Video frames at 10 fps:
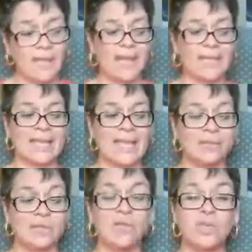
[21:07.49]
Again, I
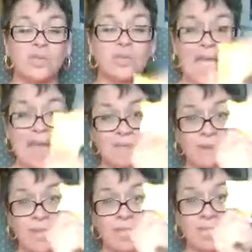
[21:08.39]
do use
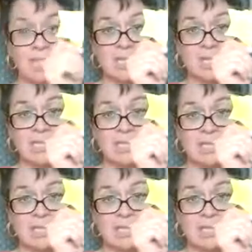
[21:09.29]
affirmations.